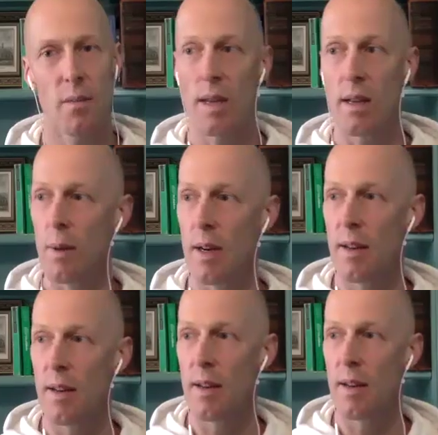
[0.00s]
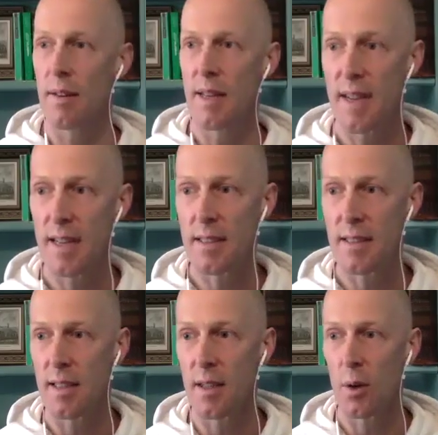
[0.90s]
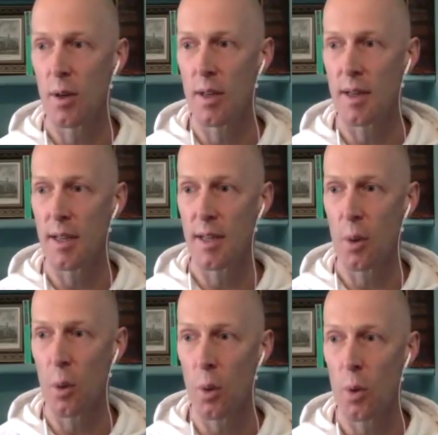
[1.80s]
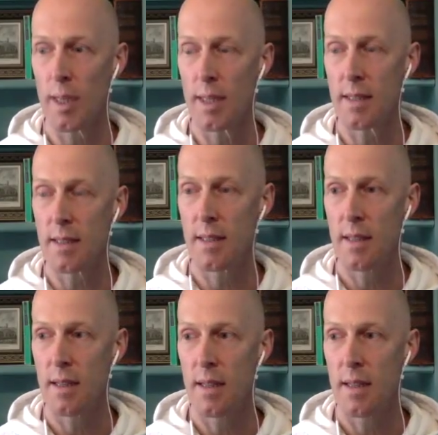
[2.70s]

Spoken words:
Well, the thing I found is it always,